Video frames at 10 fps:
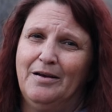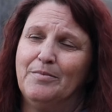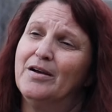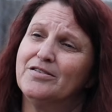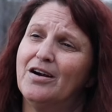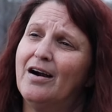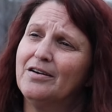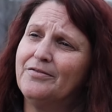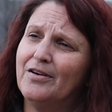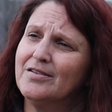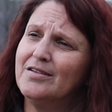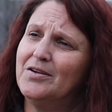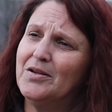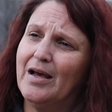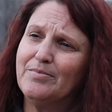Because they're harder for us to
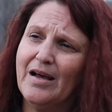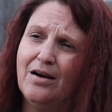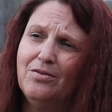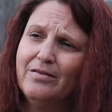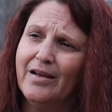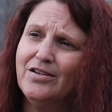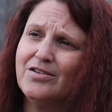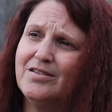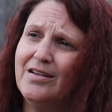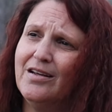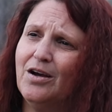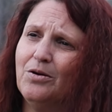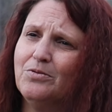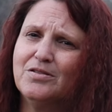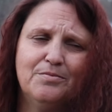adapt out, and they just need to
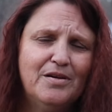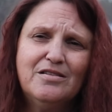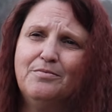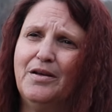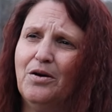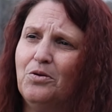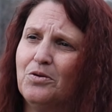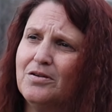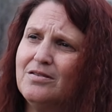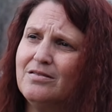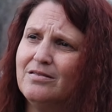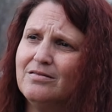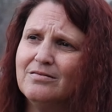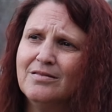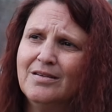go someplace and be a horse
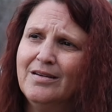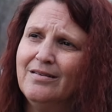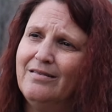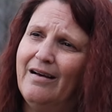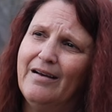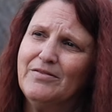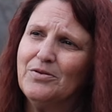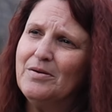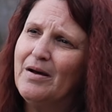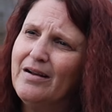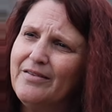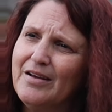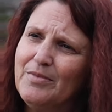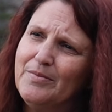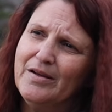and not have to worry about
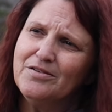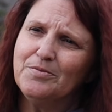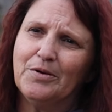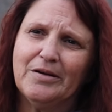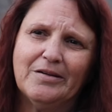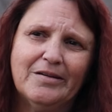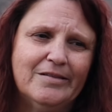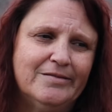anything but being spoiled.